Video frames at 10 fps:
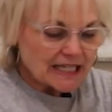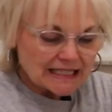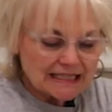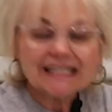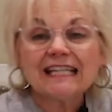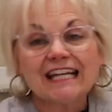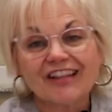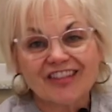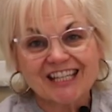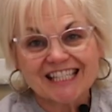to clean
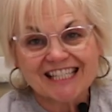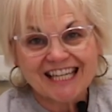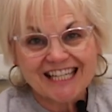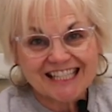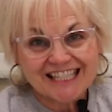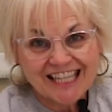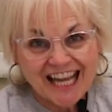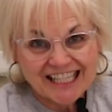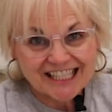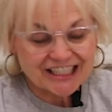out the inside of this
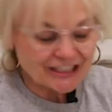gasket a